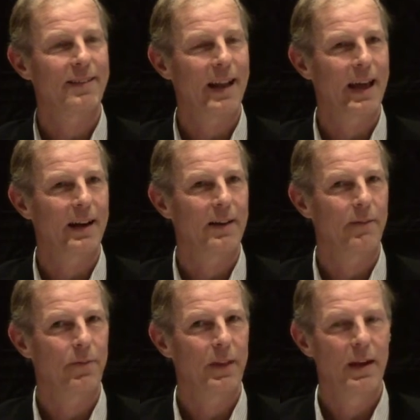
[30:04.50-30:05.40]
this land.
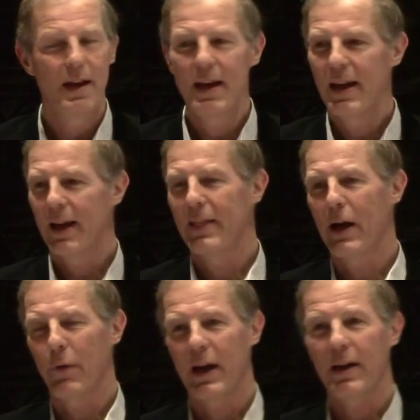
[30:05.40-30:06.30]
And
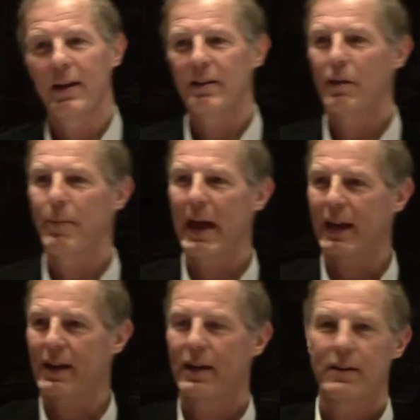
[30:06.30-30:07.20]
that way, the
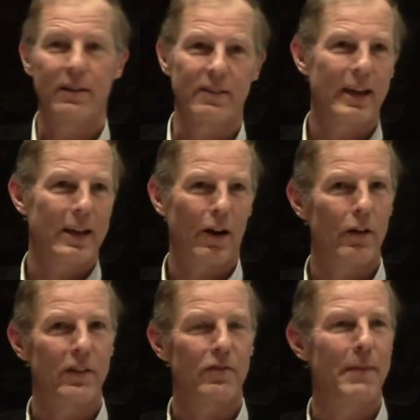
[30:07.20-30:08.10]
bank doesn't get
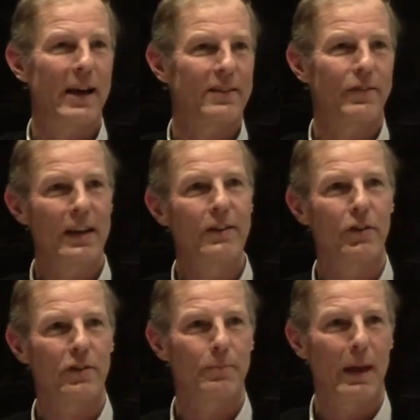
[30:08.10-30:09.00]
all this massive
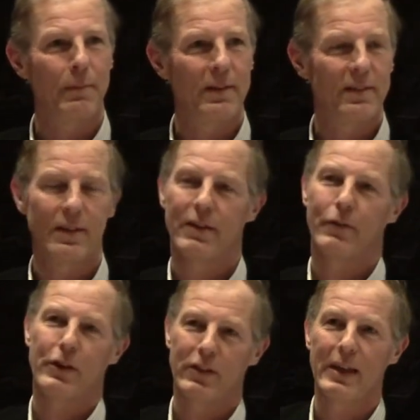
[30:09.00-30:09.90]
interest payments,
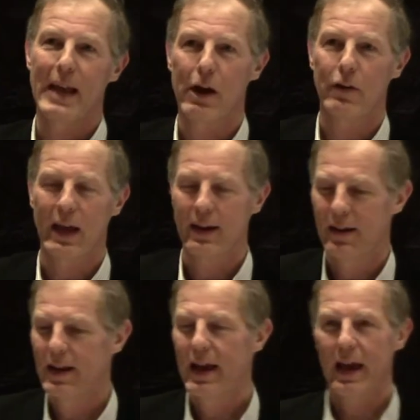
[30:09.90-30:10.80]
which they now
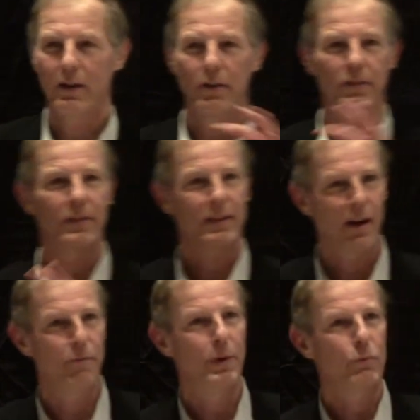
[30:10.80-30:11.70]
get, and also the
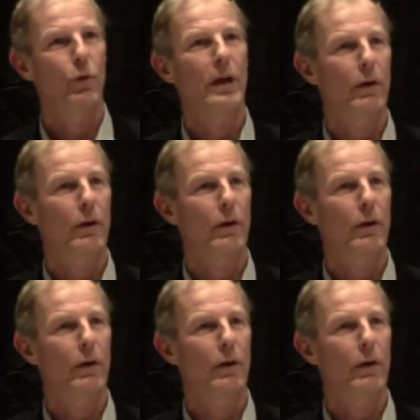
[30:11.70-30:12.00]
government will